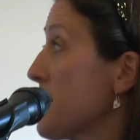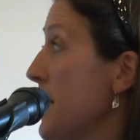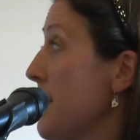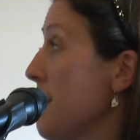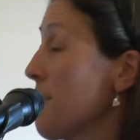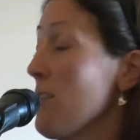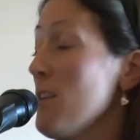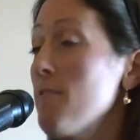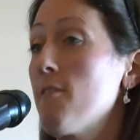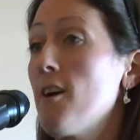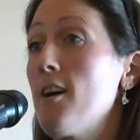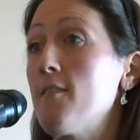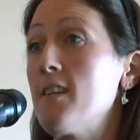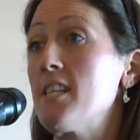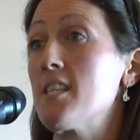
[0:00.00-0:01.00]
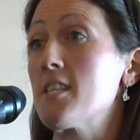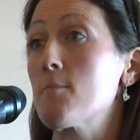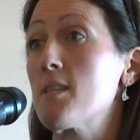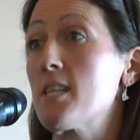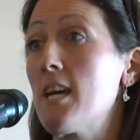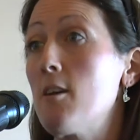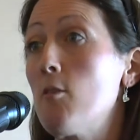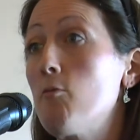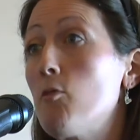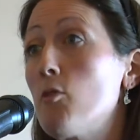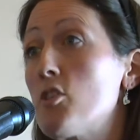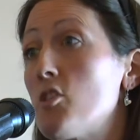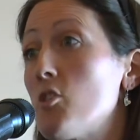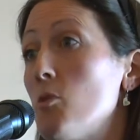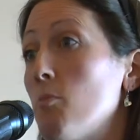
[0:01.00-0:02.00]
per day, 35 litres per day, or
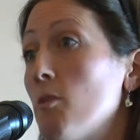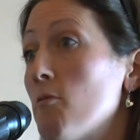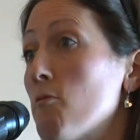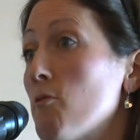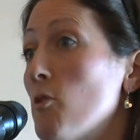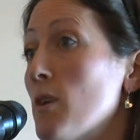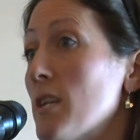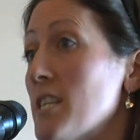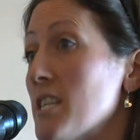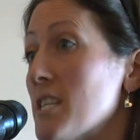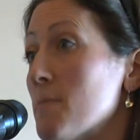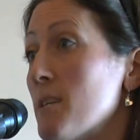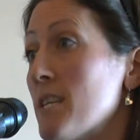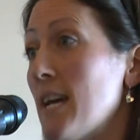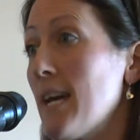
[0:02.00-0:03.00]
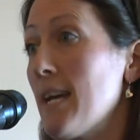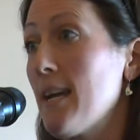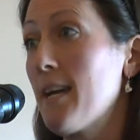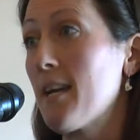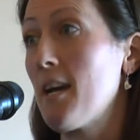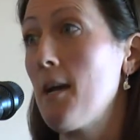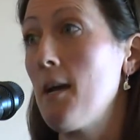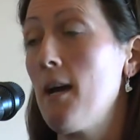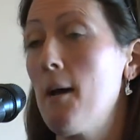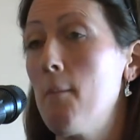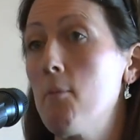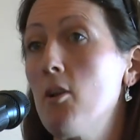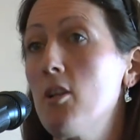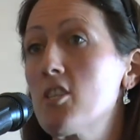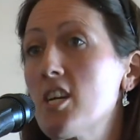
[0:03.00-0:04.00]
42.4 litres per day. And I
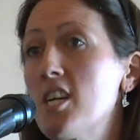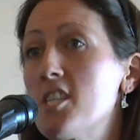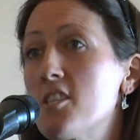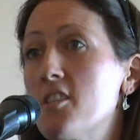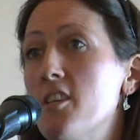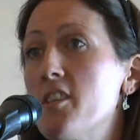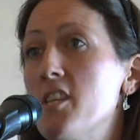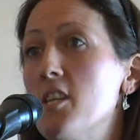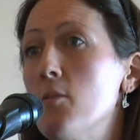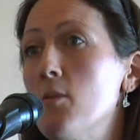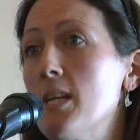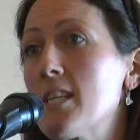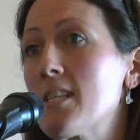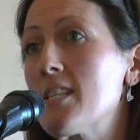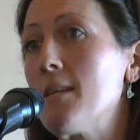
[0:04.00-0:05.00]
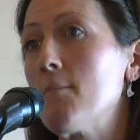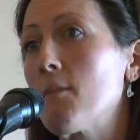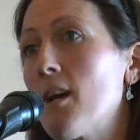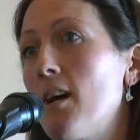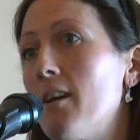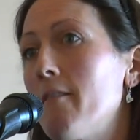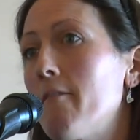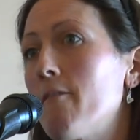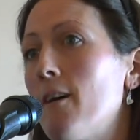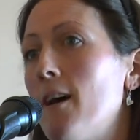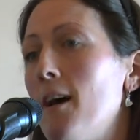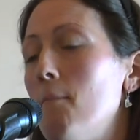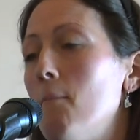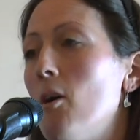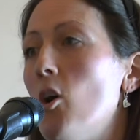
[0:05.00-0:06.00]
apologise that the units seem kind of
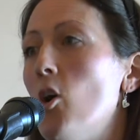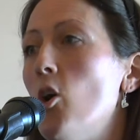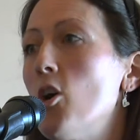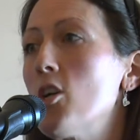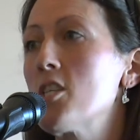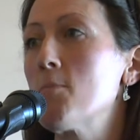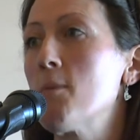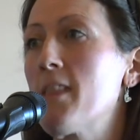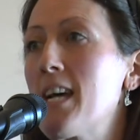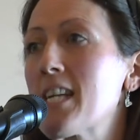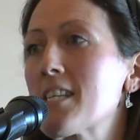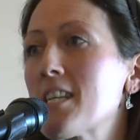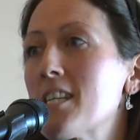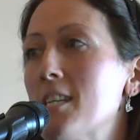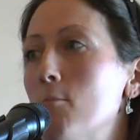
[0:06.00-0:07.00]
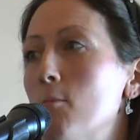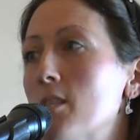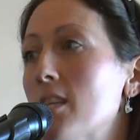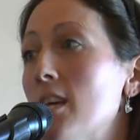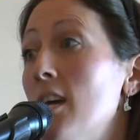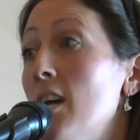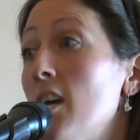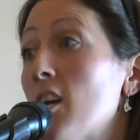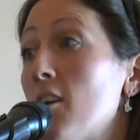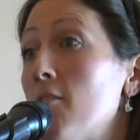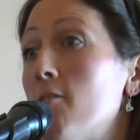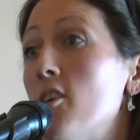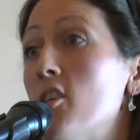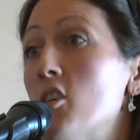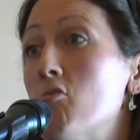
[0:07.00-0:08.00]
odd, but that's because it was
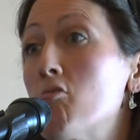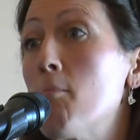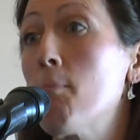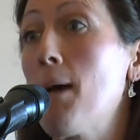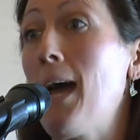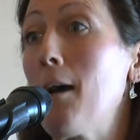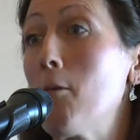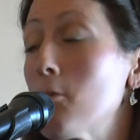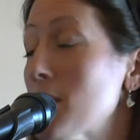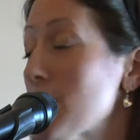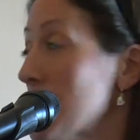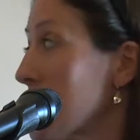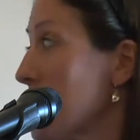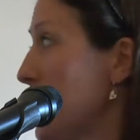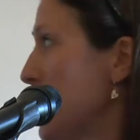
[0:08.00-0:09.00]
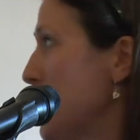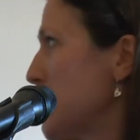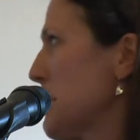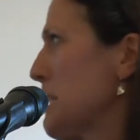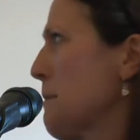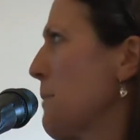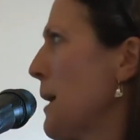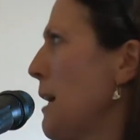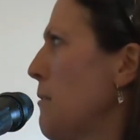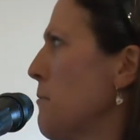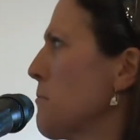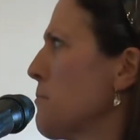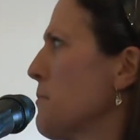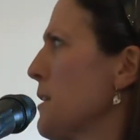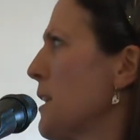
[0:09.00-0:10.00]
converted from pounds, and it's
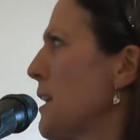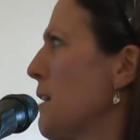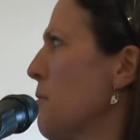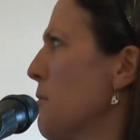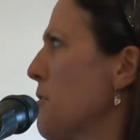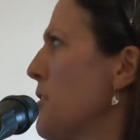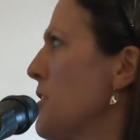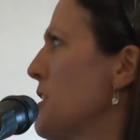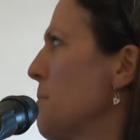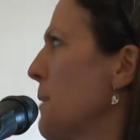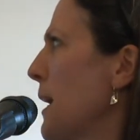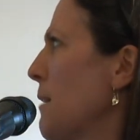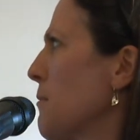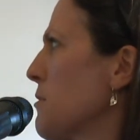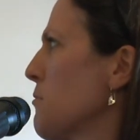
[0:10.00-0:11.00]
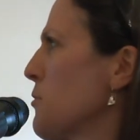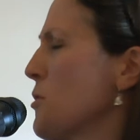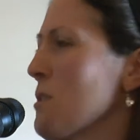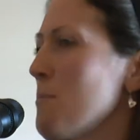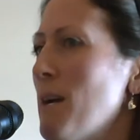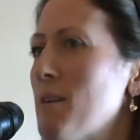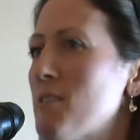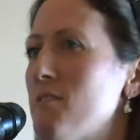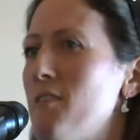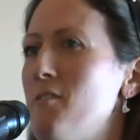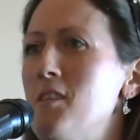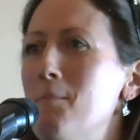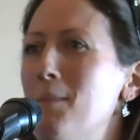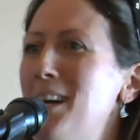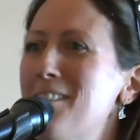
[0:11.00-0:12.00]
about, 30 pounds, 40 pounds,
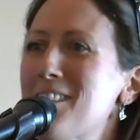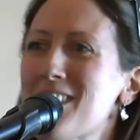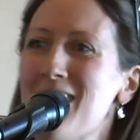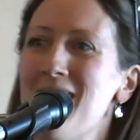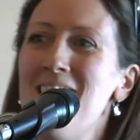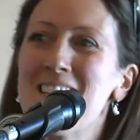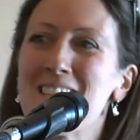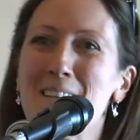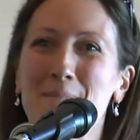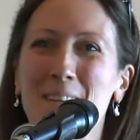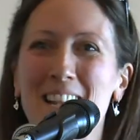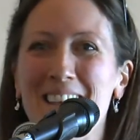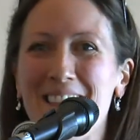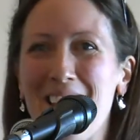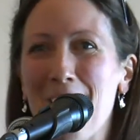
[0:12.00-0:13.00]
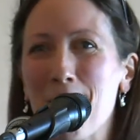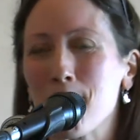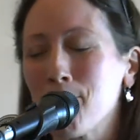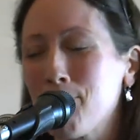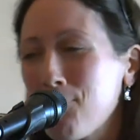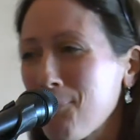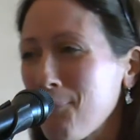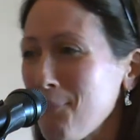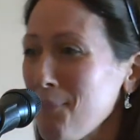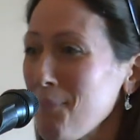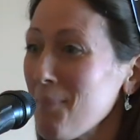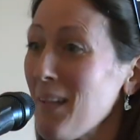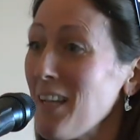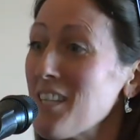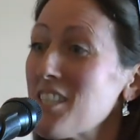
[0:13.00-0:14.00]
50 pounds, something like that.
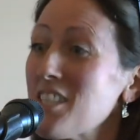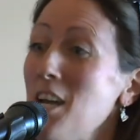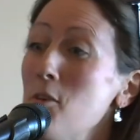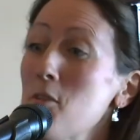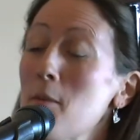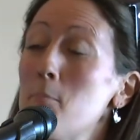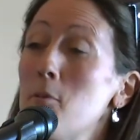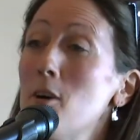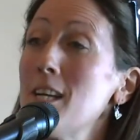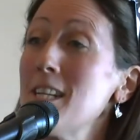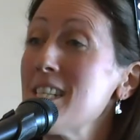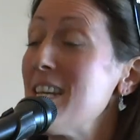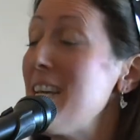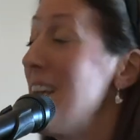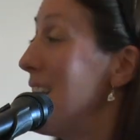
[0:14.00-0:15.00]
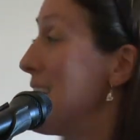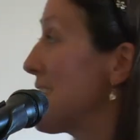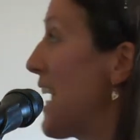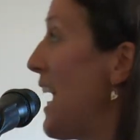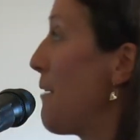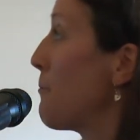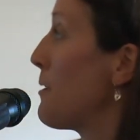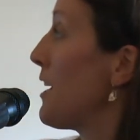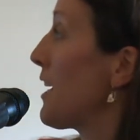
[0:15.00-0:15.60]
So the point is, if